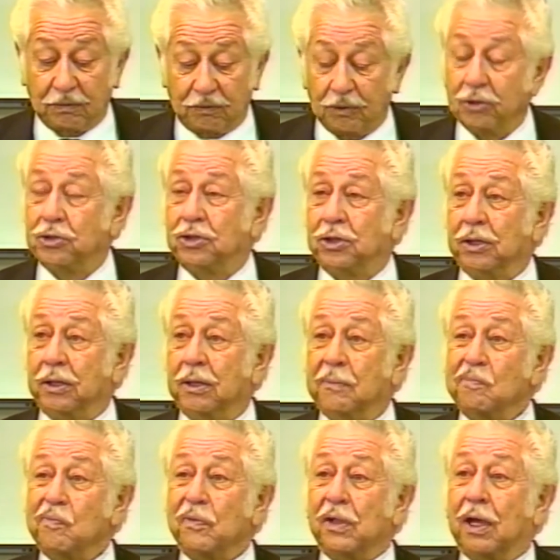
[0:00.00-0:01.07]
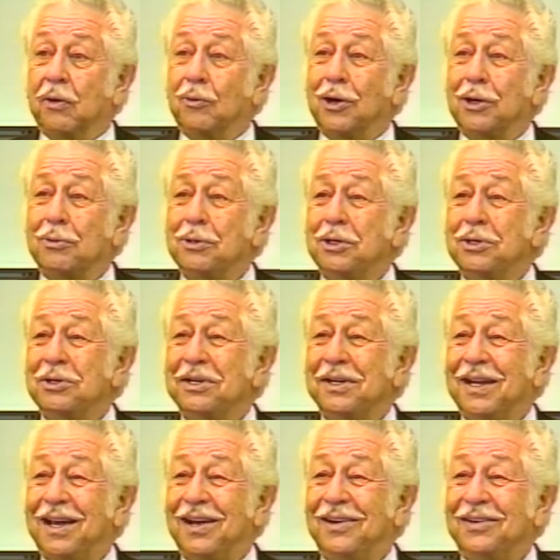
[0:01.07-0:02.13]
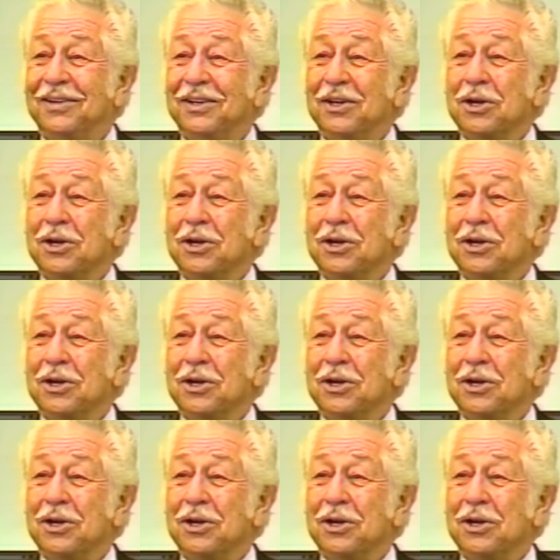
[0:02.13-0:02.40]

future. And what are we doing now?